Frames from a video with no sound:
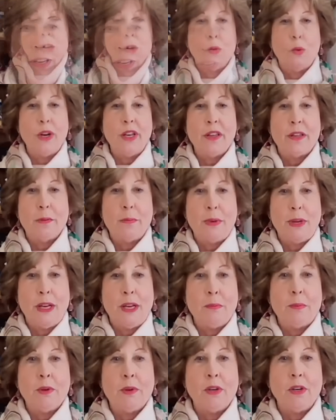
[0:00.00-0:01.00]
We, the
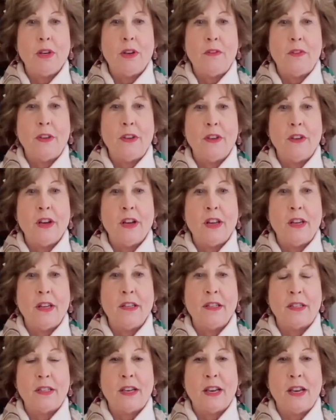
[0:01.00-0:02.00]
people of the
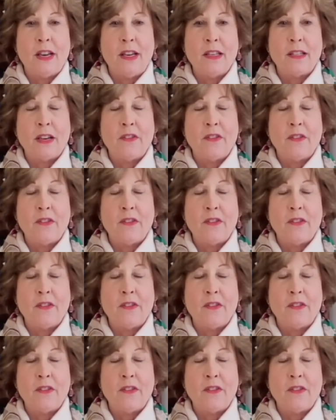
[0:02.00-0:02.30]
United States,